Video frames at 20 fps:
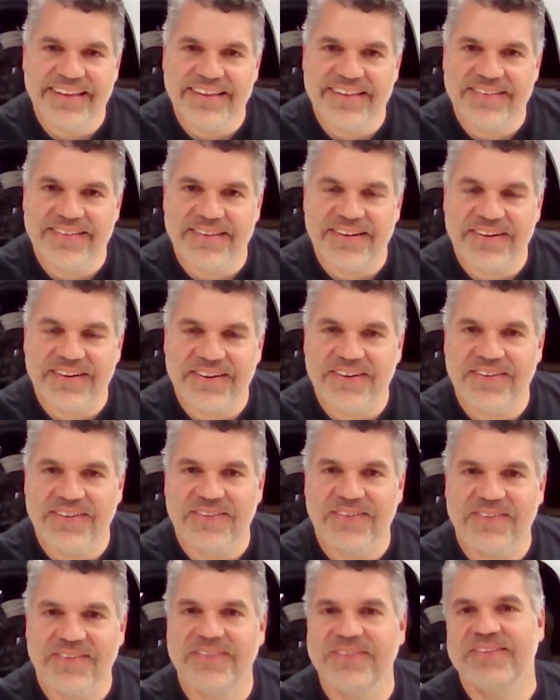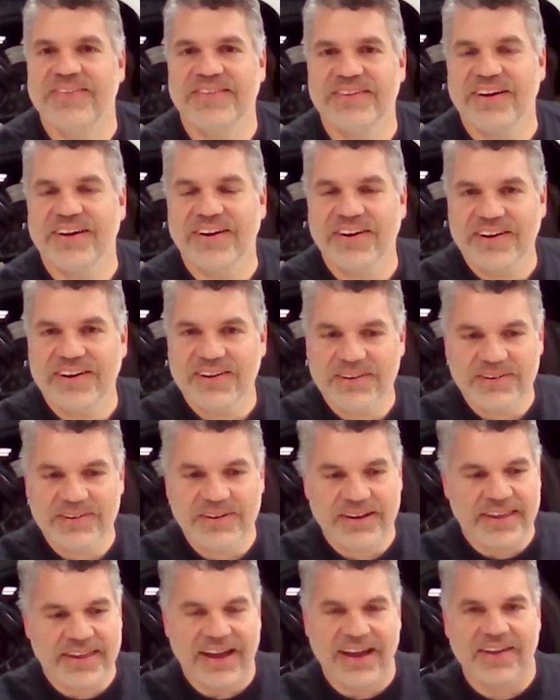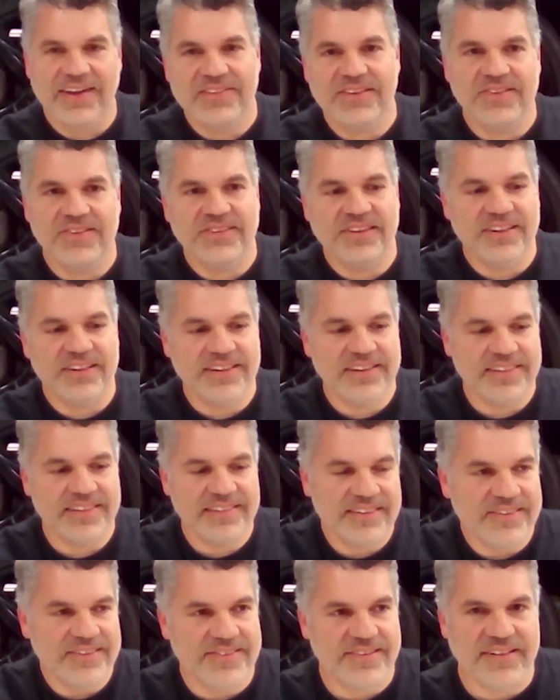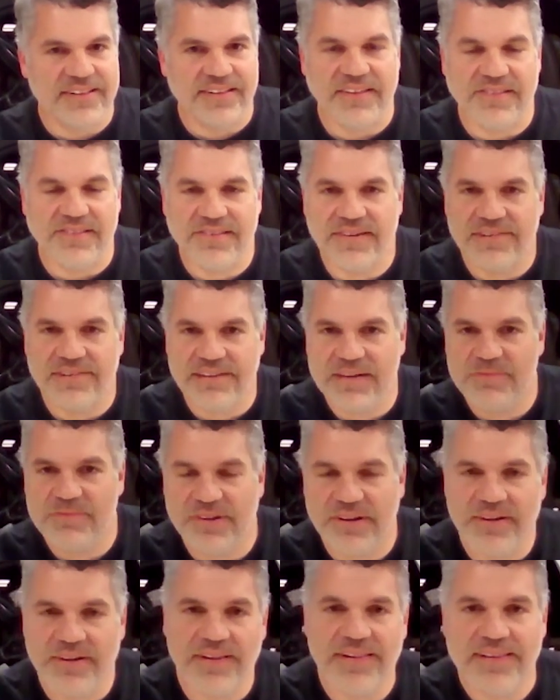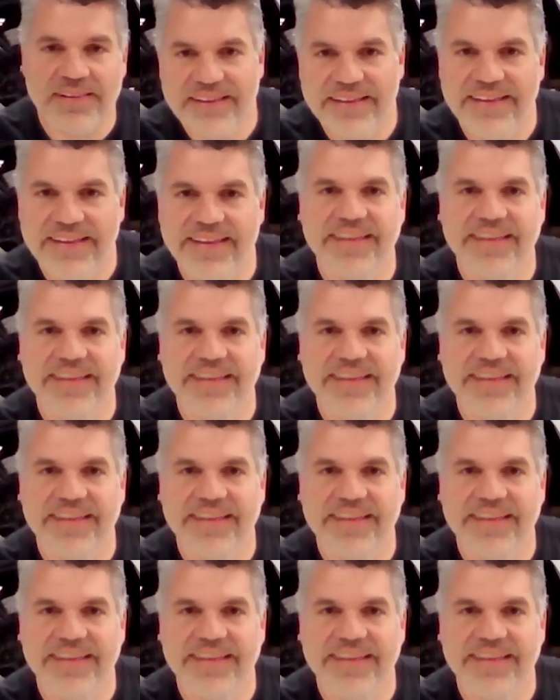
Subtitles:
So our account is still in Instagram jail.